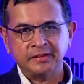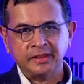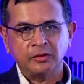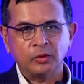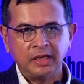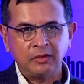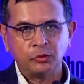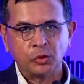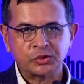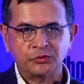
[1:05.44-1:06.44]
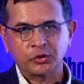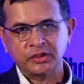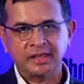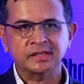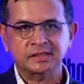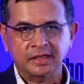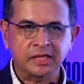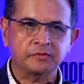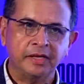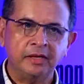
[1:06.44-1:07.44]
and then live those four things
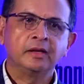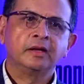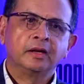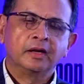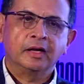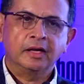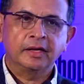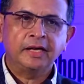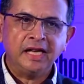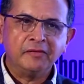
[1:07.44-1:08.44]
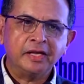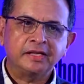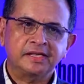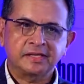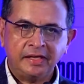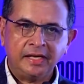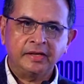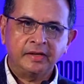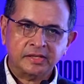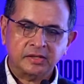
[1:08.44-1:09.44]
as we reinvent this retail
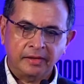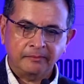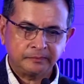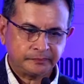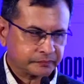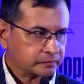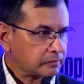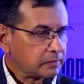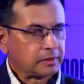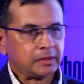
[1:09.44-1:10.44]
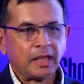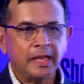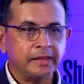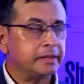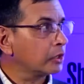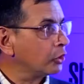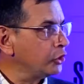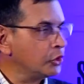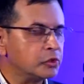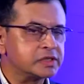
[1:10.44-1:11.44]
industry. I think the good
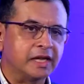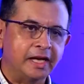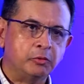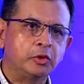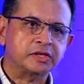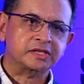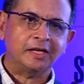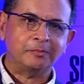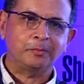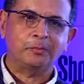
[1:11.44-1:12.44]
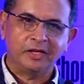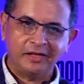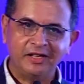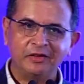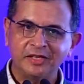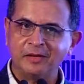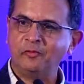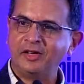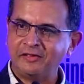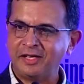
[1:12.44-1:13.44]
news, I want to start with a
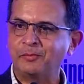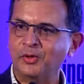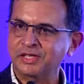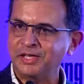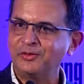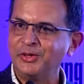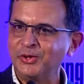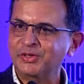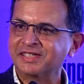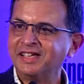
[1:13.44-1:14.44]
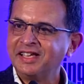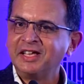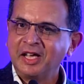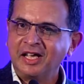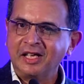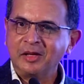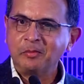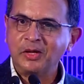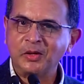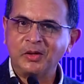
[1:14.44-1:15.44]
very, very positive news,
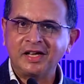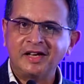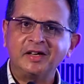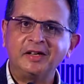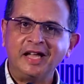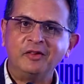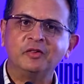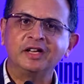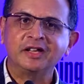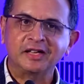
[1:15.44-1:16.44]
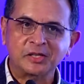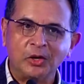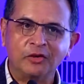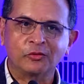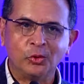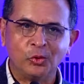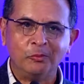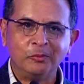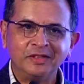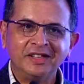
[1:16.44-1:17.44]
particularly at a time when there is a lot of
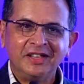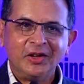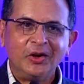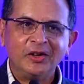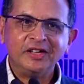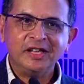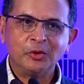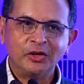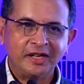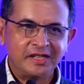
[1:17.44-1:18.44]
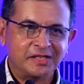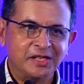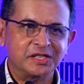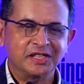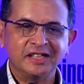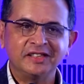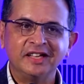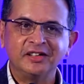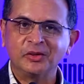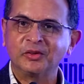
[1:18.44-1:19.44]
gloom on demonetization, and
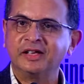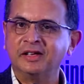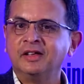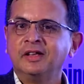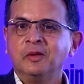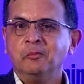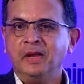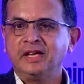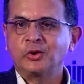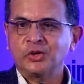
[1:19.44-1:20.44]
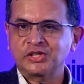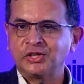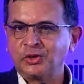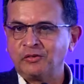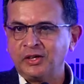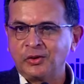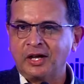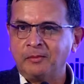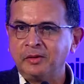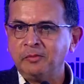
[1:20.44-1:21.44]
then the main question when you
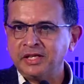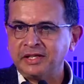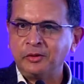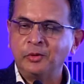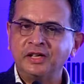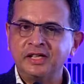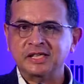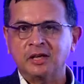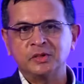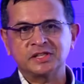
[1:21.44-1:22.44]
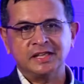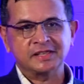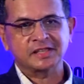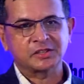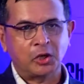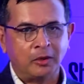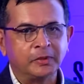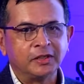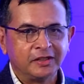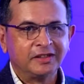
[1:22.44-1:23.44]
come and meet anyone is how much sales has
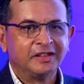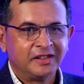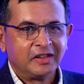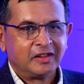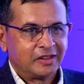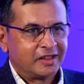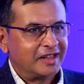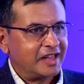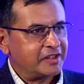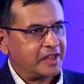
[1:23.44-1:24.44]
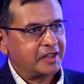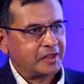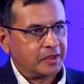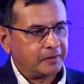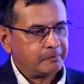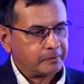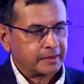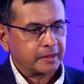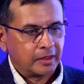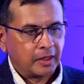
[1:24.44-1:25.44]
dropped. I think
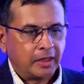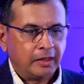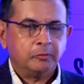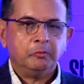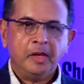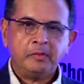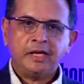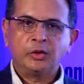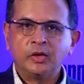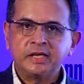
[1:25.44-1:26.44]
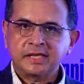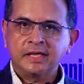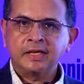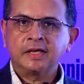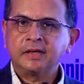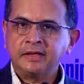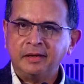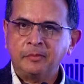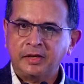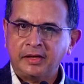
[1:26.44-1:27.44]
maybe it's a
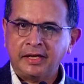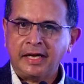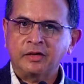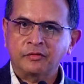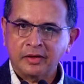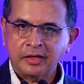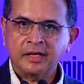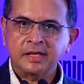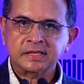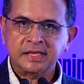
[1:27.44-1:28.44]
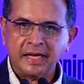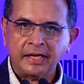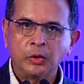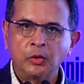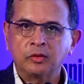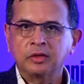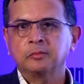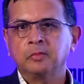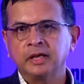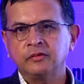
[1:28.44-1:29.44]
temporary kind of a scenario,
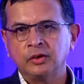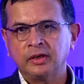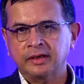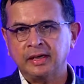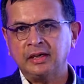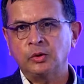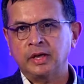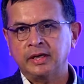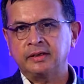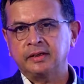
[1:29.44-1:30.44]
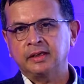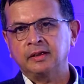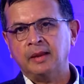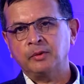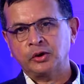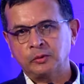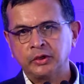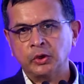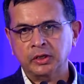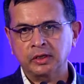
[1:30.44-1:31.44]
but if you really look at, I'm not even
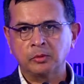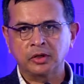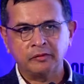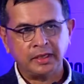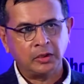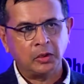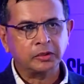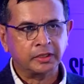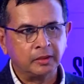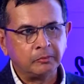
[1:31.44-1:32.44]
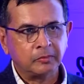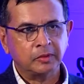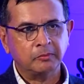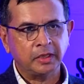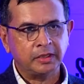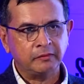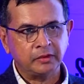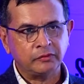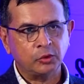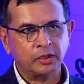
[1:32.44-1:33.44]
talking about a very long term, but even
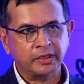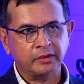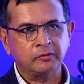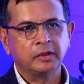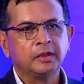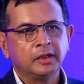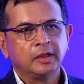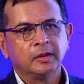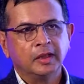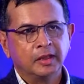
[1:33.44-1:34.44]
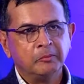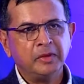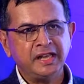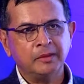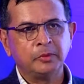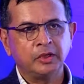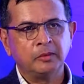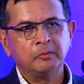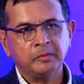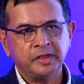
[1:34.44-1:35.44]
if you look at a medium
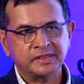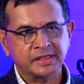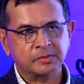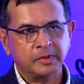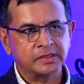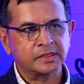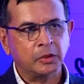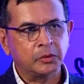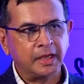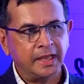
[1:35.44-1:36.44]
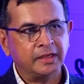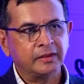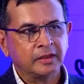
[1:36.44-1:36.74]
term, maybe 6 months down the line,